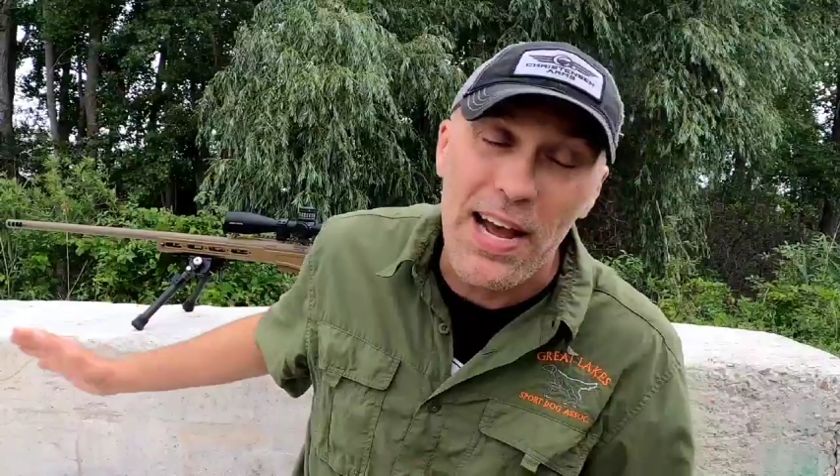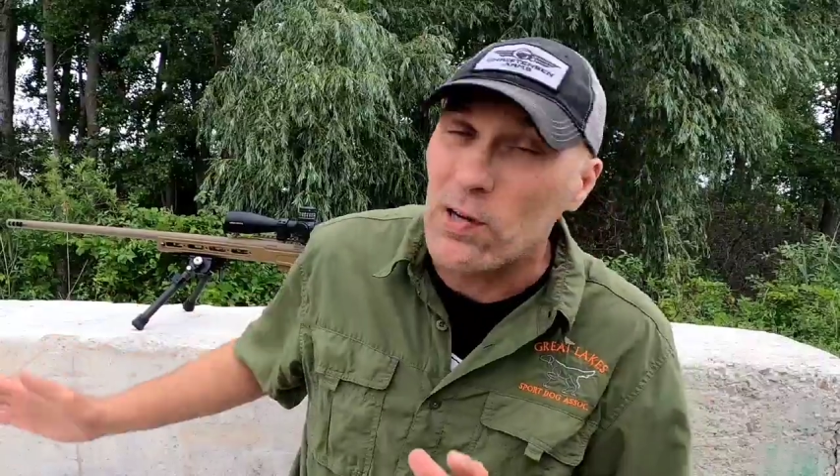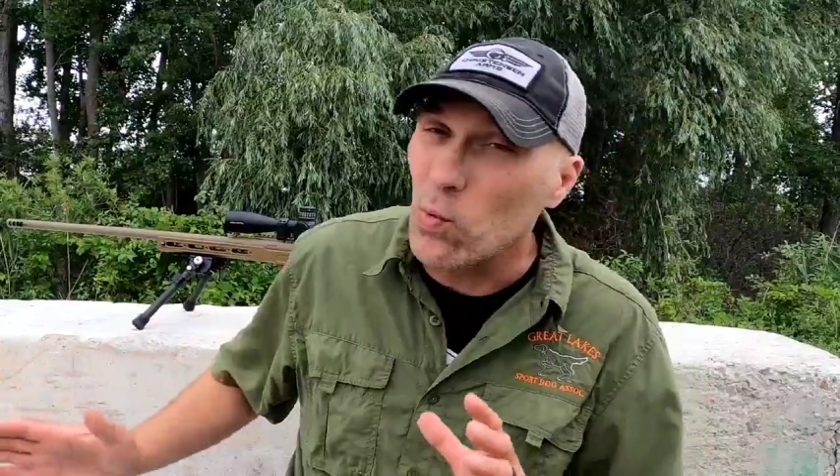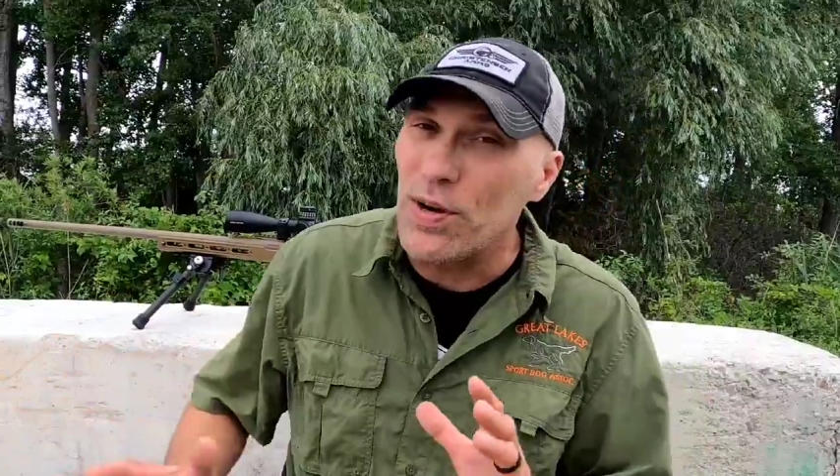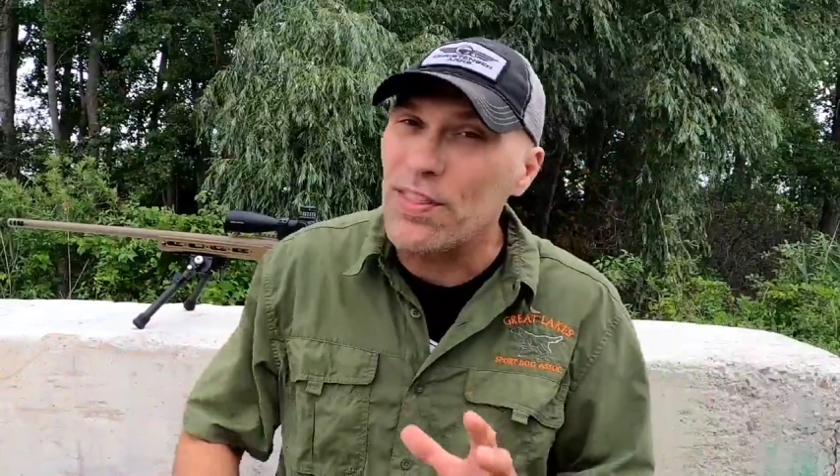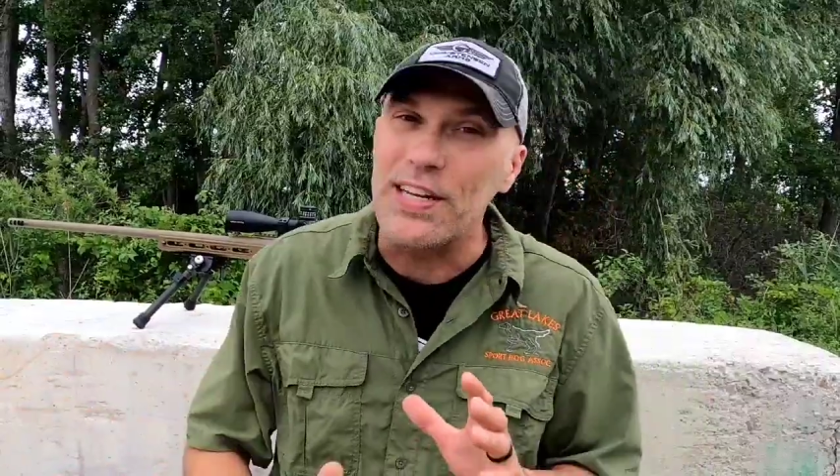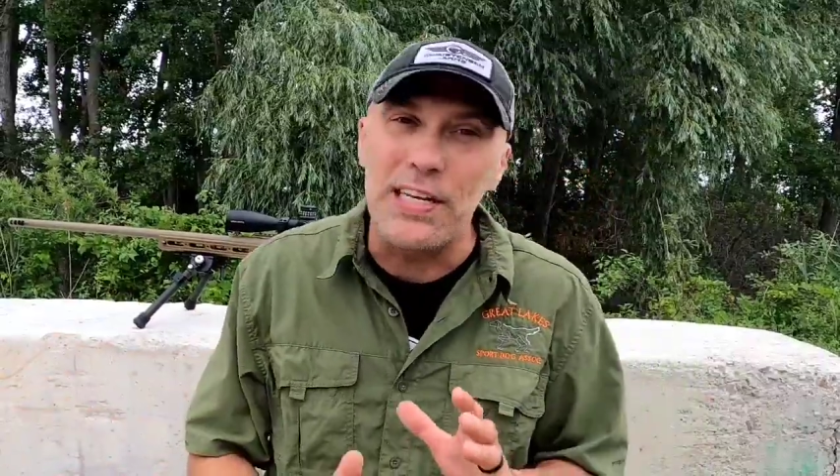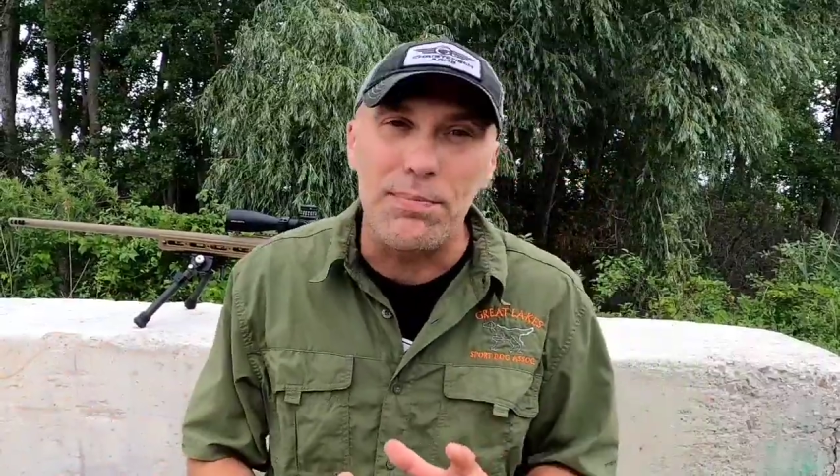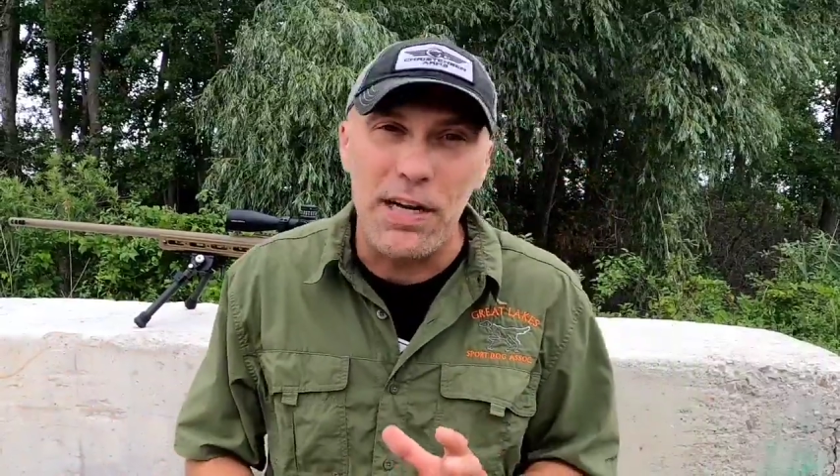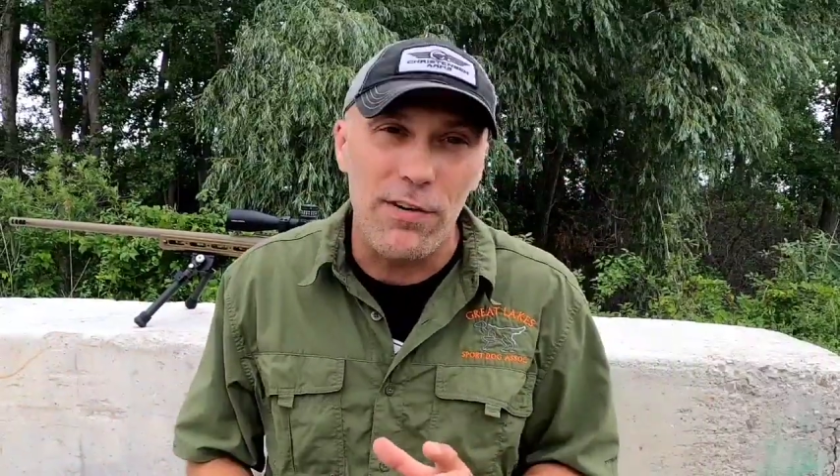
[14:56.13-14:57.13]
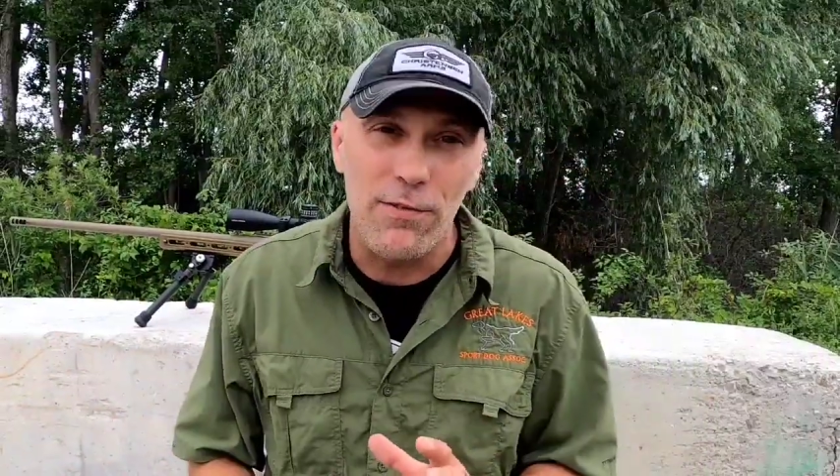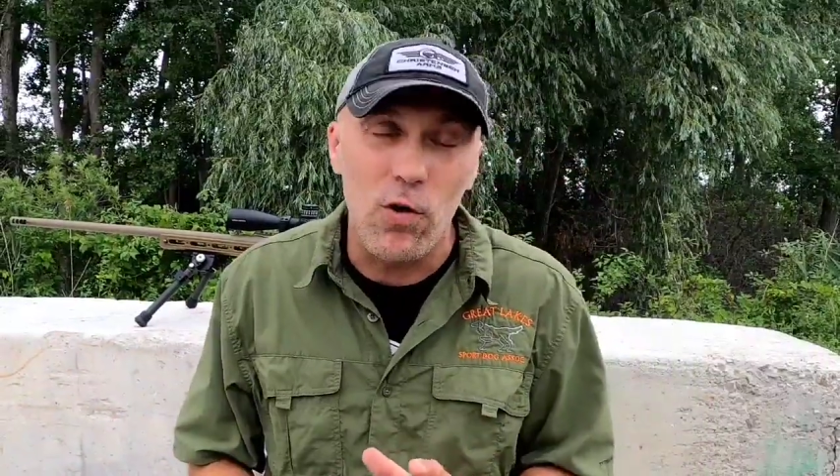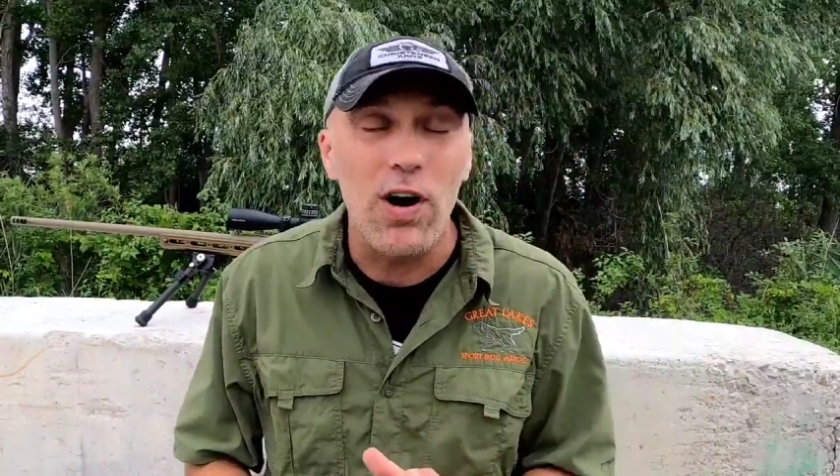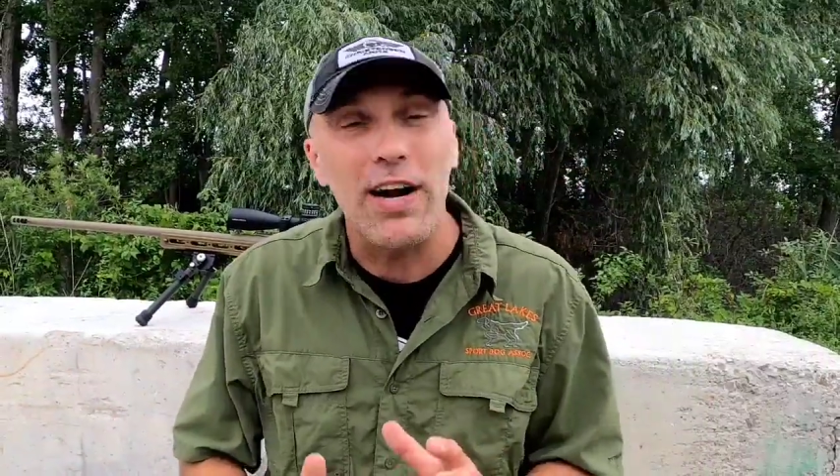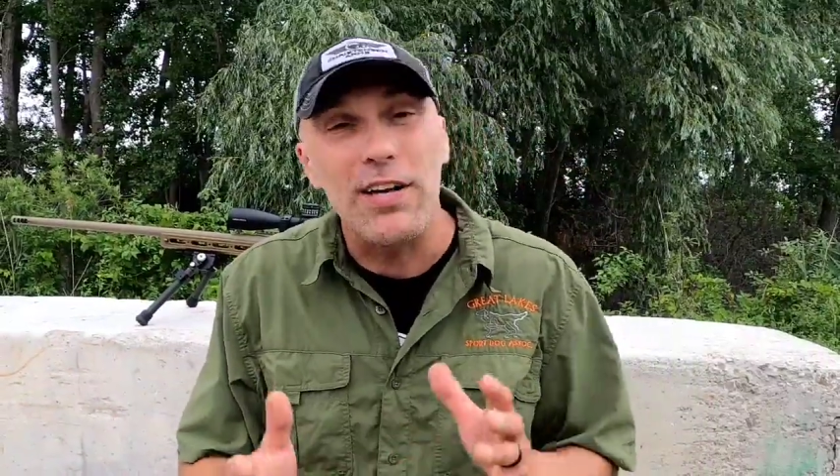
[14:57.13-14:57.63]
Mag with the
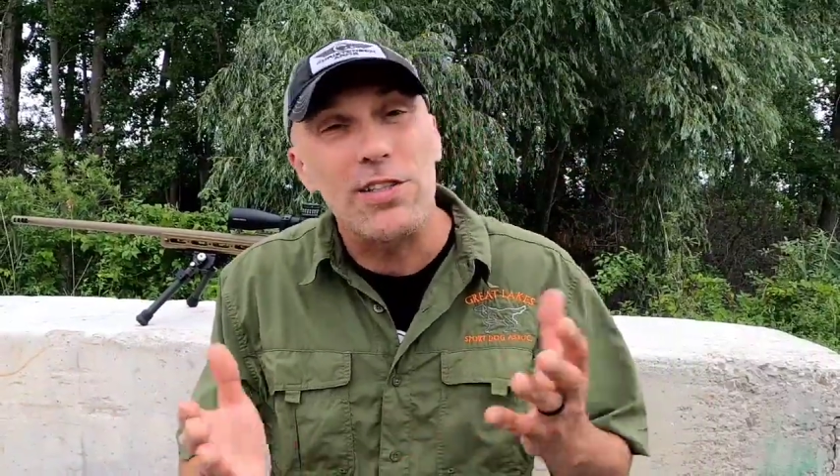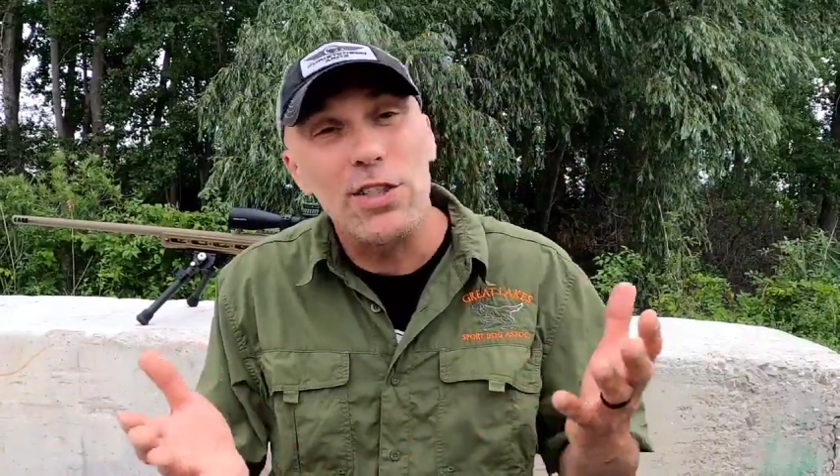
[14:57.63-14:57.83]
EPL4 on it.